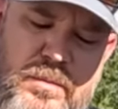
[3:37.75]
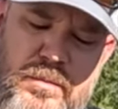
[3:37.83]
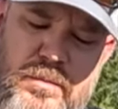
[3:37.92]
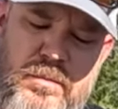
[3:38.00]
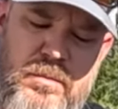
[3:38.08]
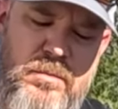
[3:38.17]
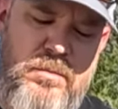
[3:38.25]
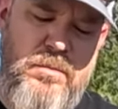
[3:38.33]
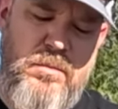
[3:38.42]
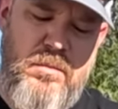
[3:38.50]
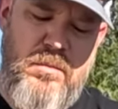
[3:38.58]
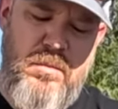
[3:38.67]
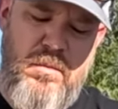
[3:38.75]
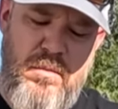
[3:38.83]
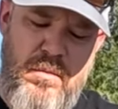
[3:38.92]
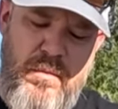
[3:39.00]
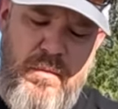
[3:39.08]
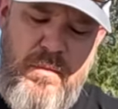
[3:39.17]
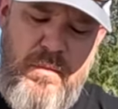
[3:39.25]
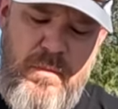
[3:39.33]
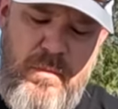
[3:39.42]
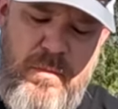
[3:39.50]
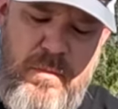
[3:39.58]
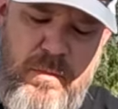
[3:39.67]

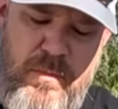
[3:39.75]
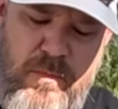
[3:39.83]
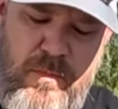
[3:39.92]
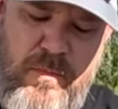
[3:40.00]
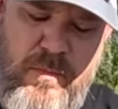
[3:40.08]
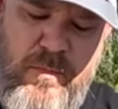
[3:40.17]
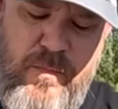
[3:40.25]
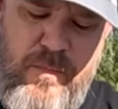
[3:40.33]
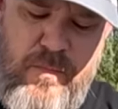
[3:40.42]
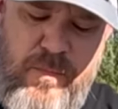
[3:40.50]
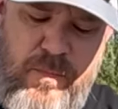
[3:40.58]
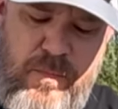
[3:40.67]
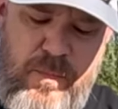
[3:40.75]
(silence)